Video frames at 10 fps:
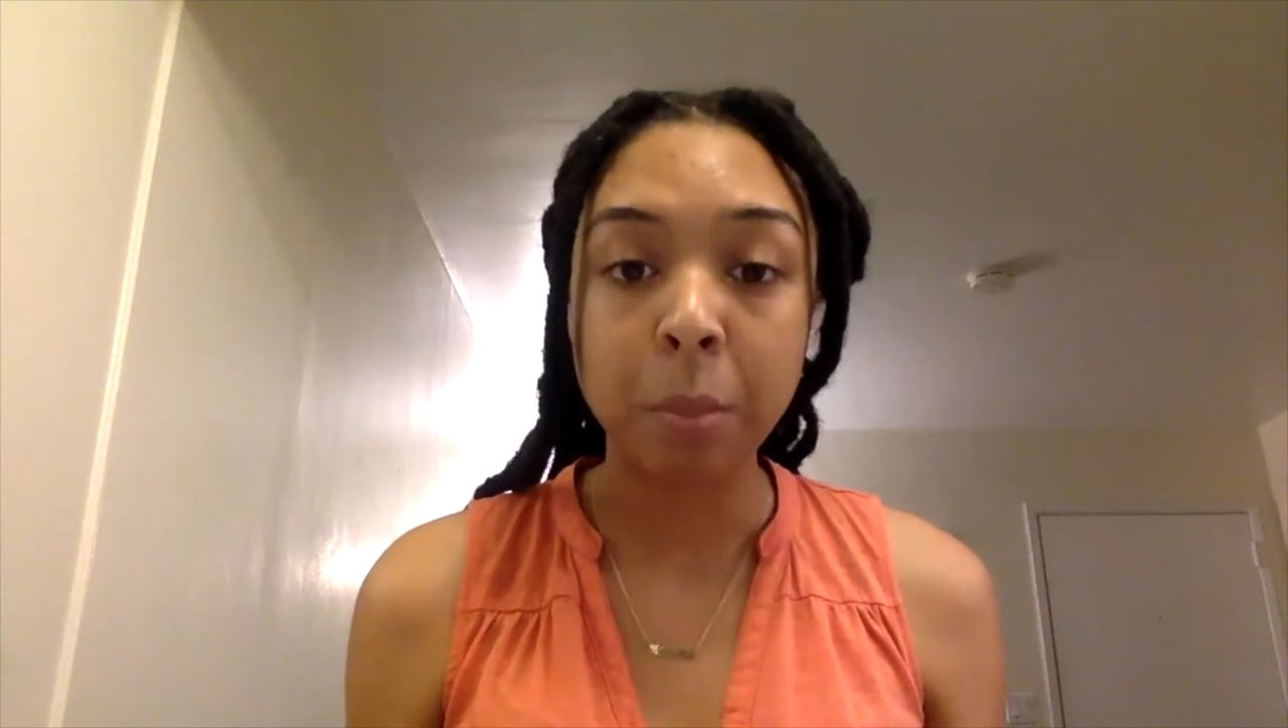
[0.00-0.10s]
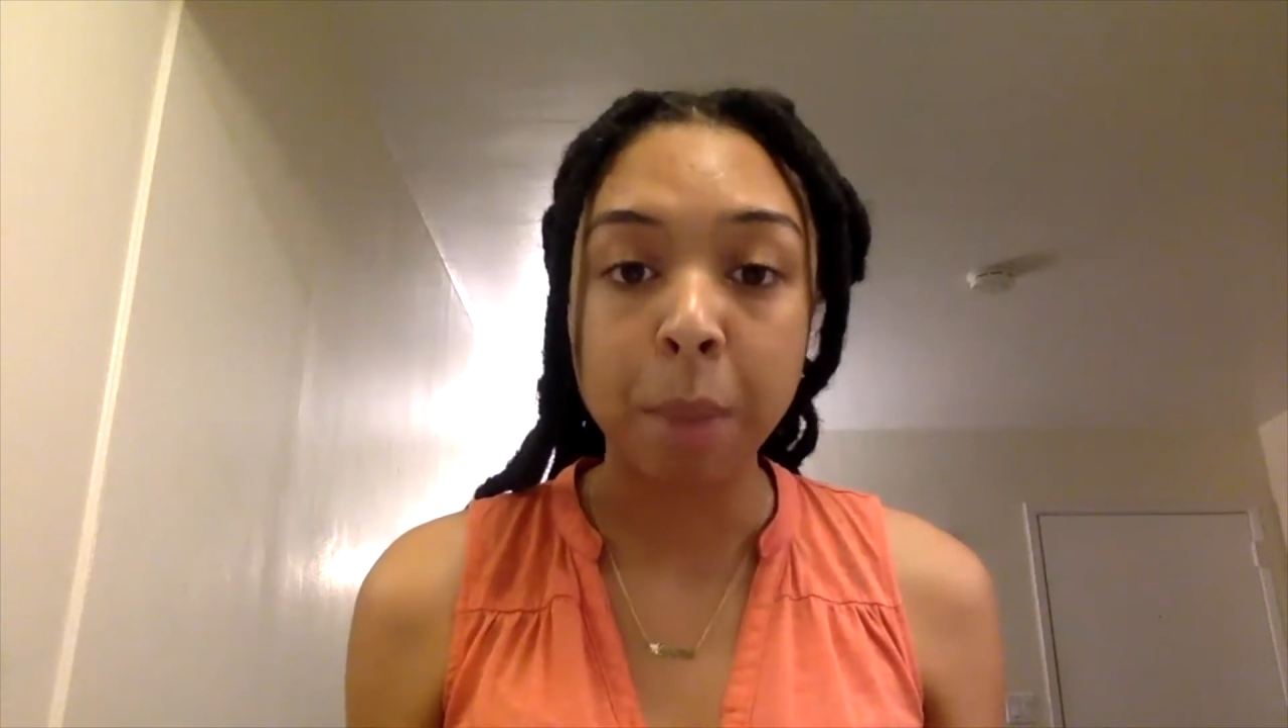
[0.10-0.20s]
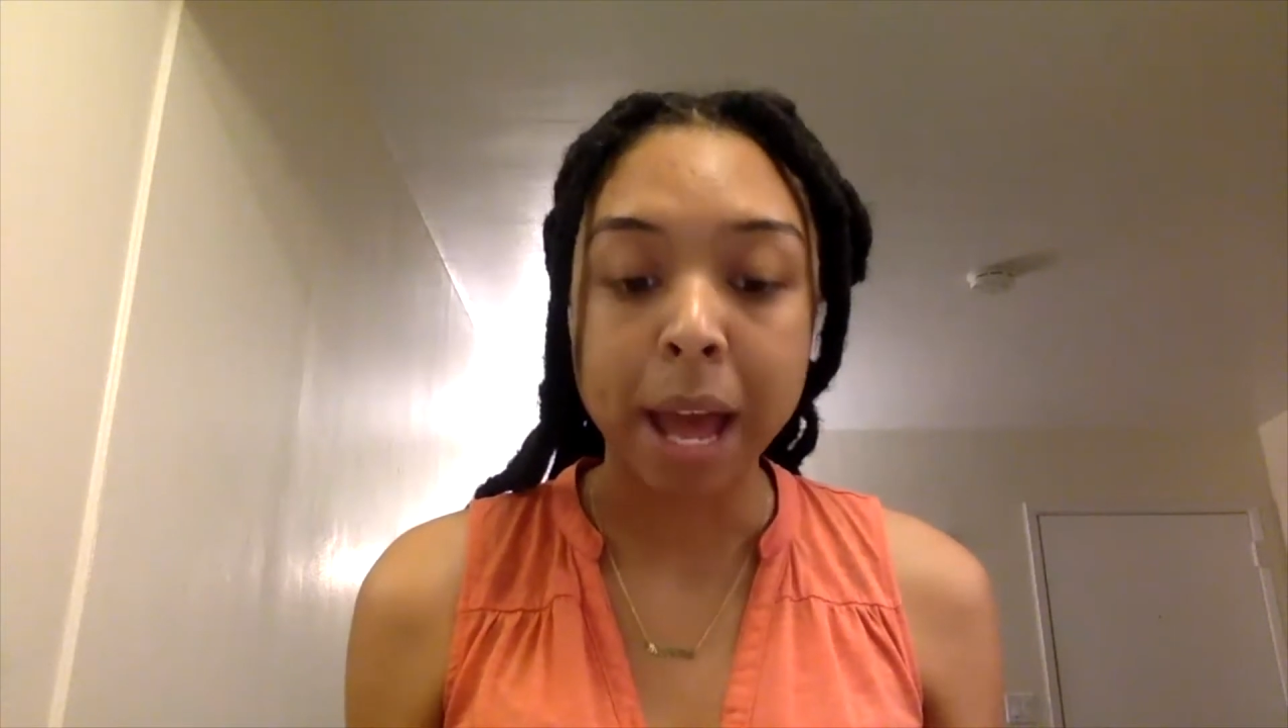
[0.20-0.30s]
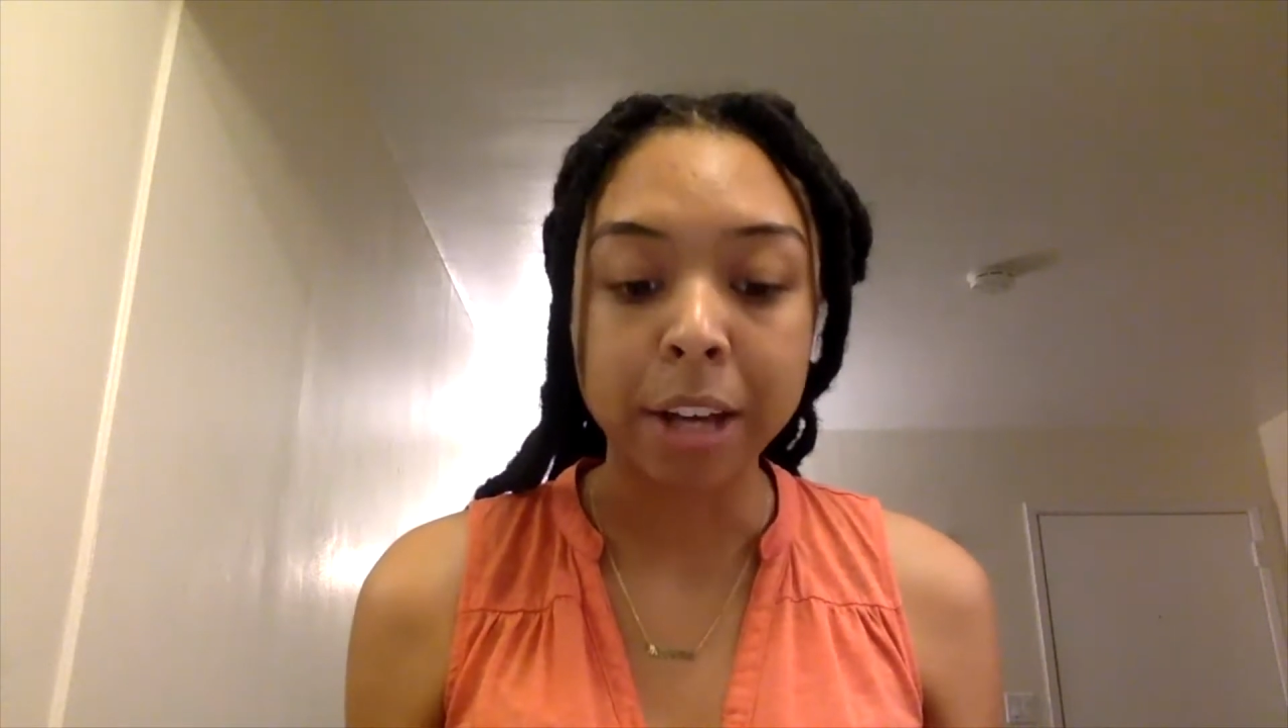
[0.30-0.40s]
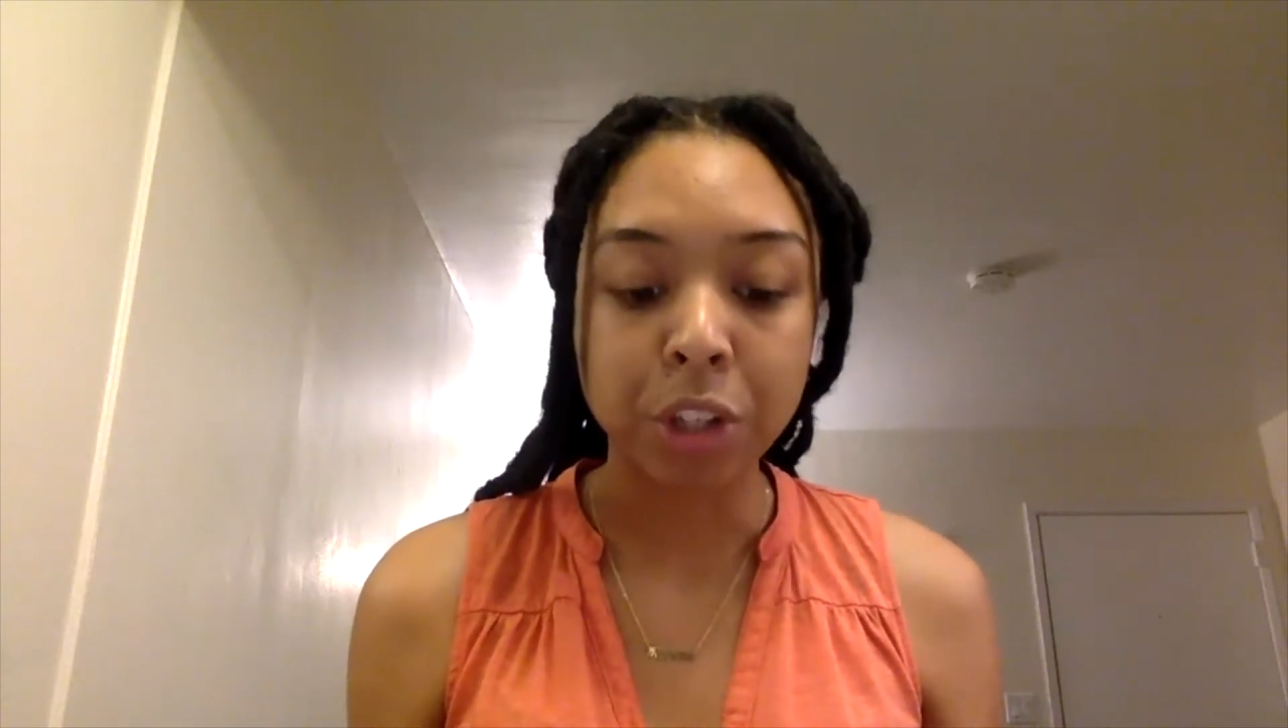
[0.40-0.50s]

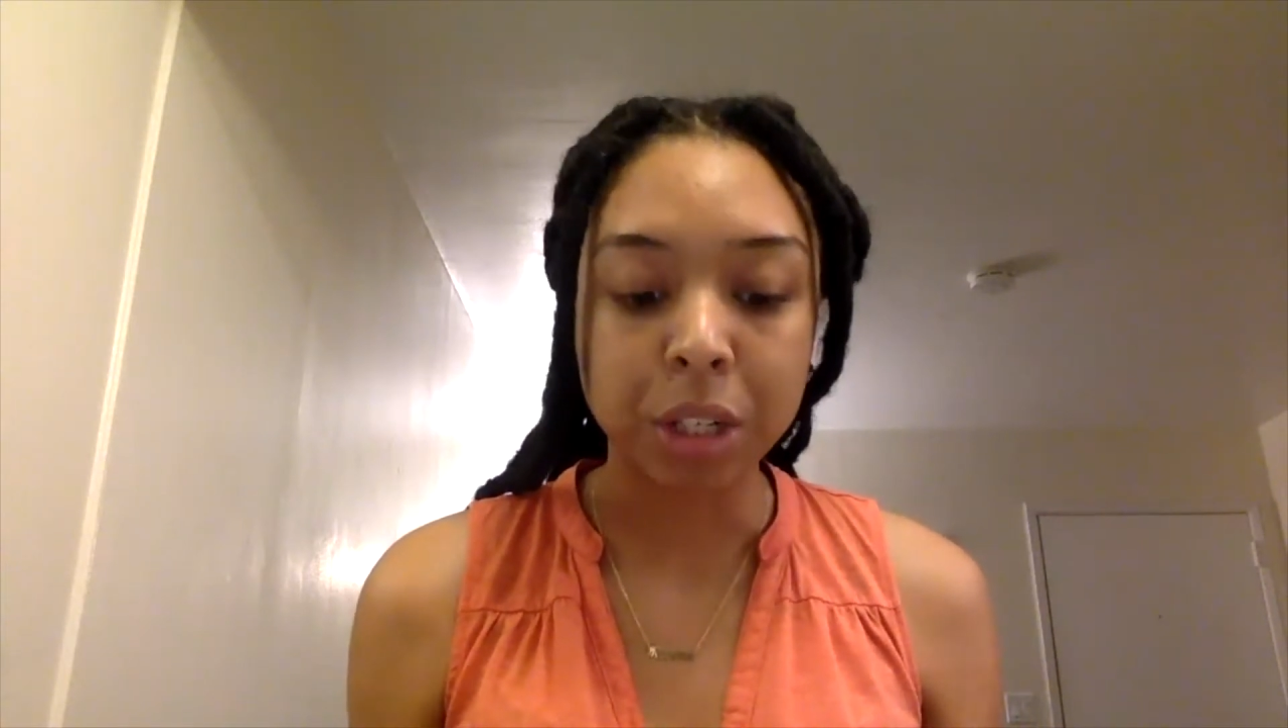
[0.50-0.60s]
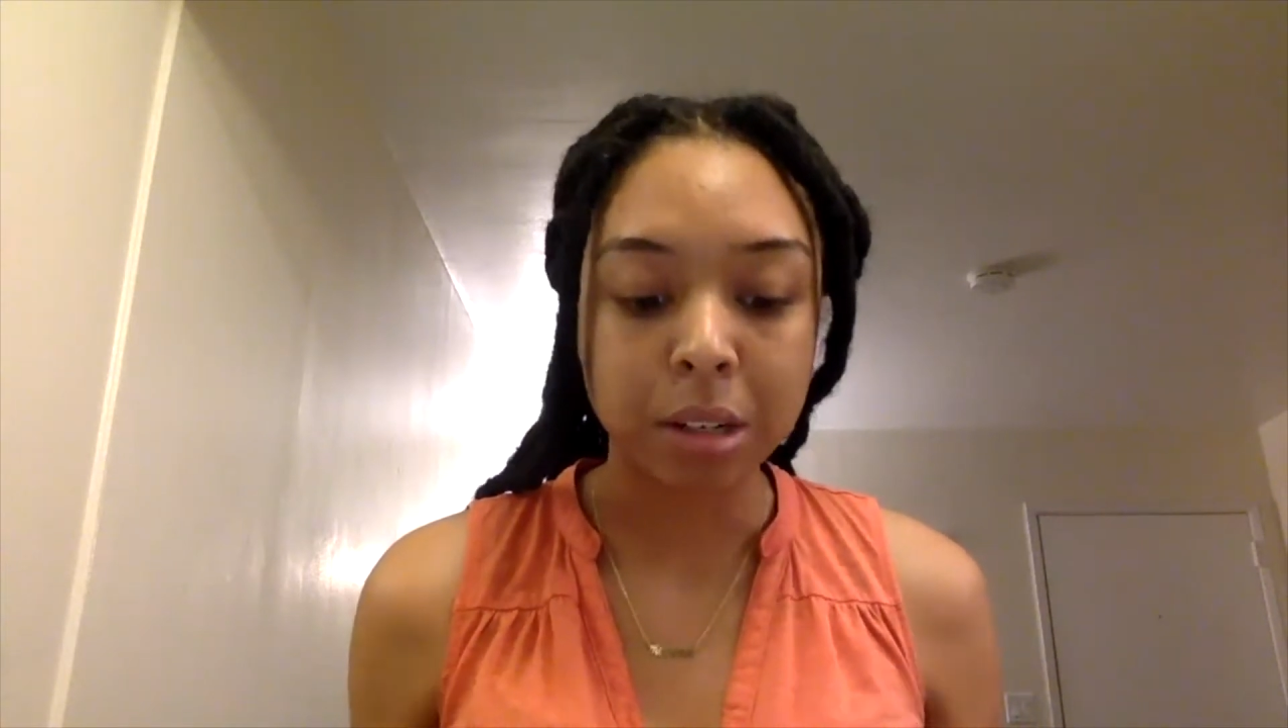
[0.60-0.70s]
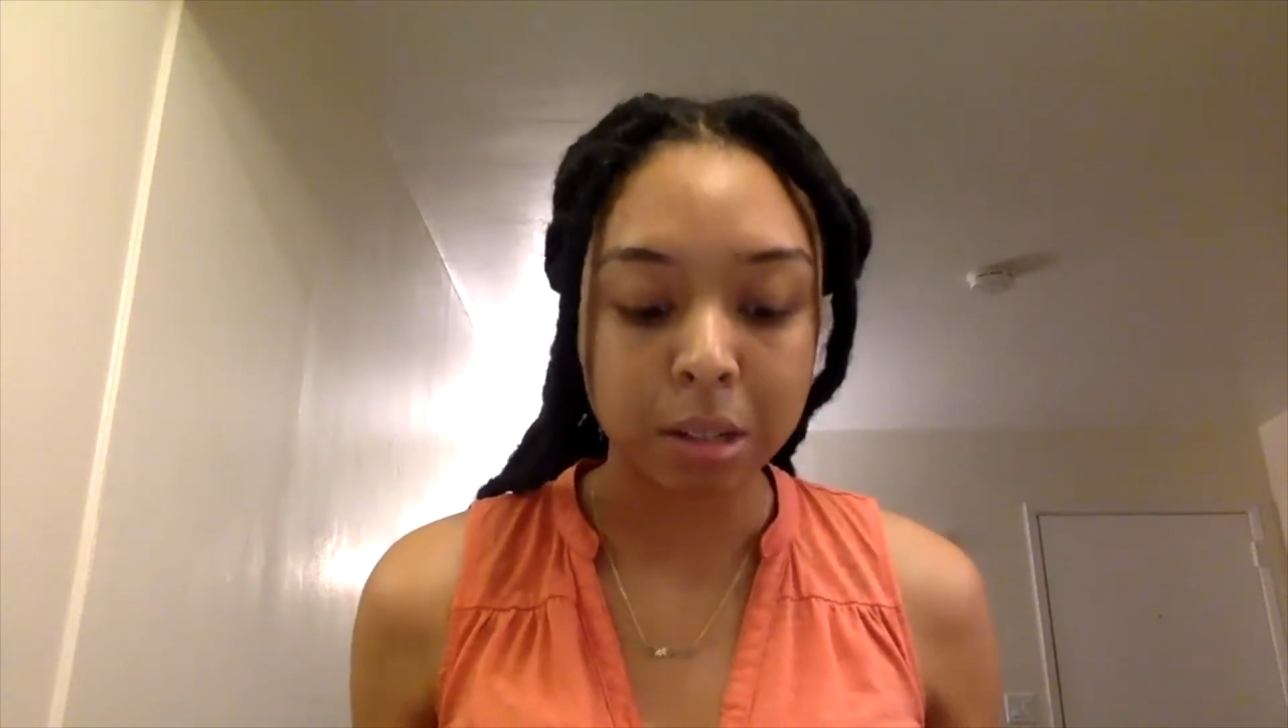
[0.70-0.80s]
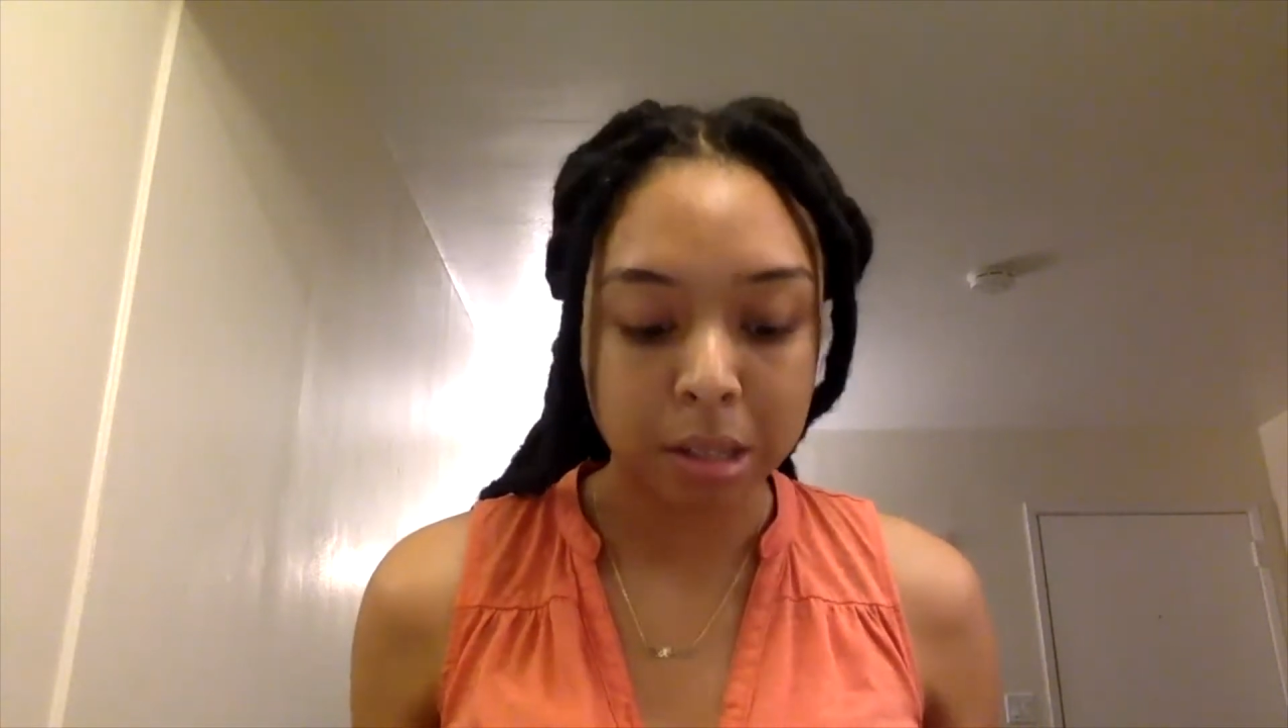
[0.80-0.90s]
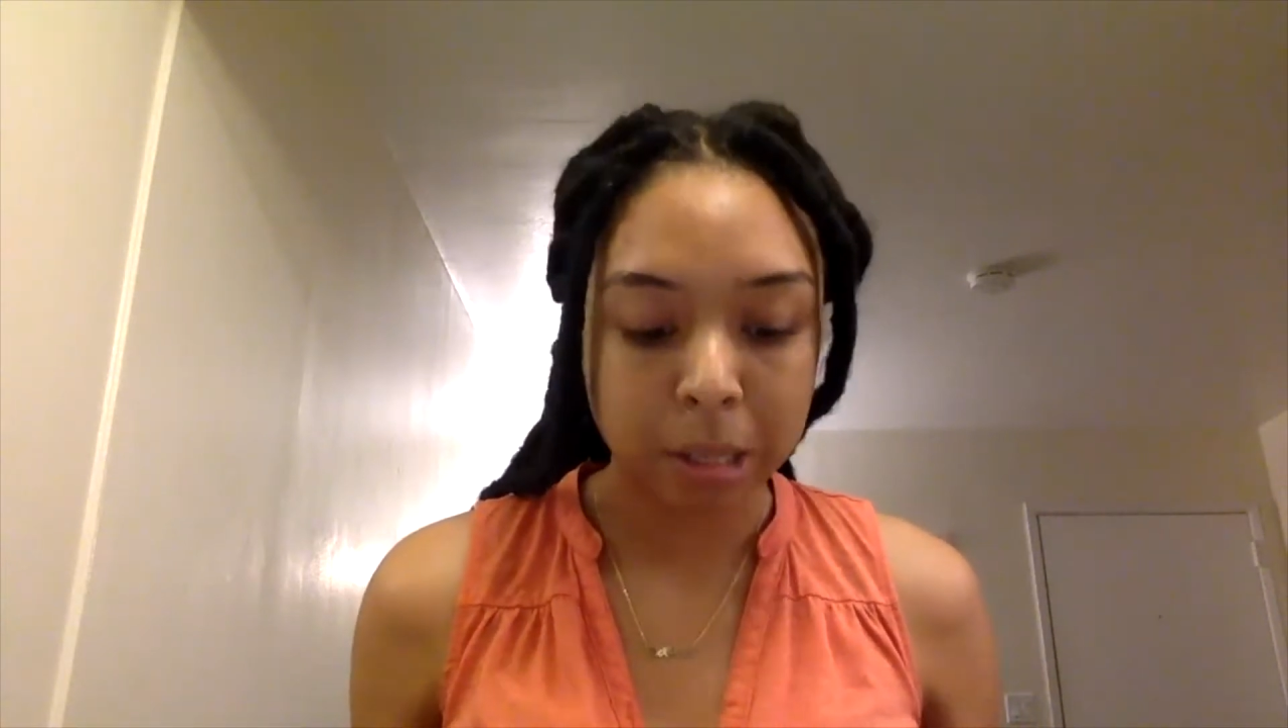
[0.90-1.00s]

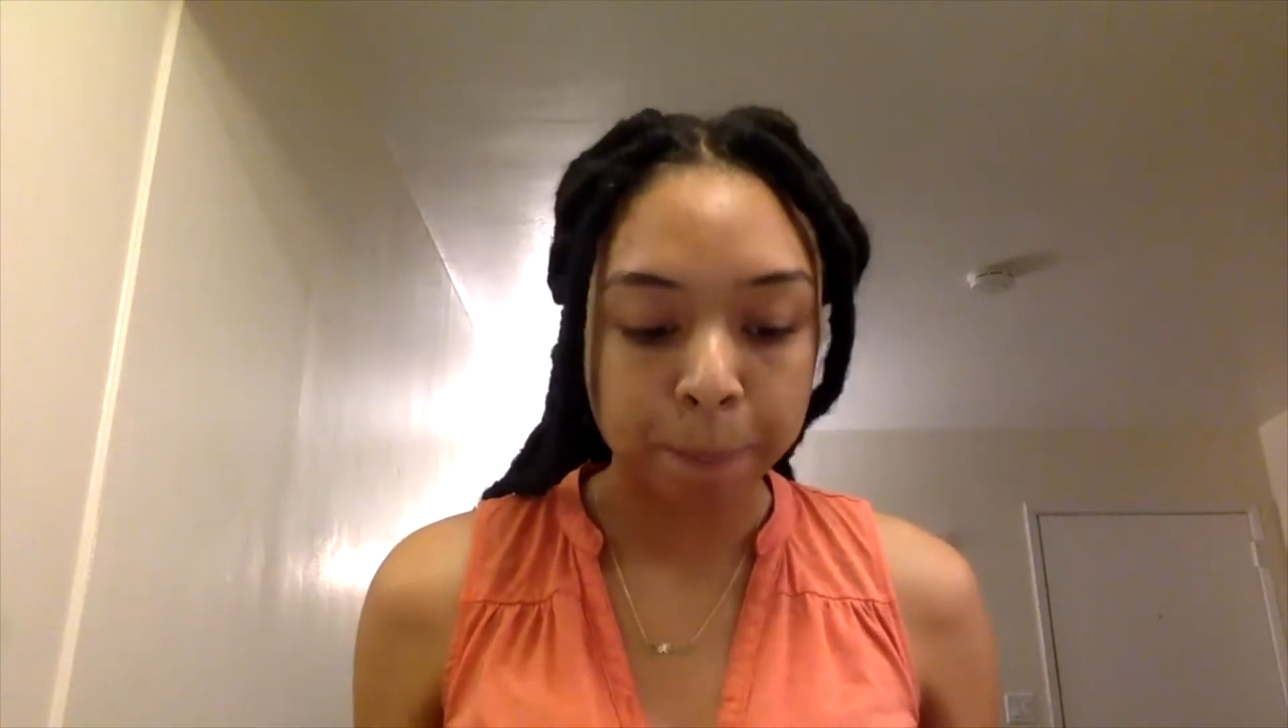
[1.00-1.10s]
passions.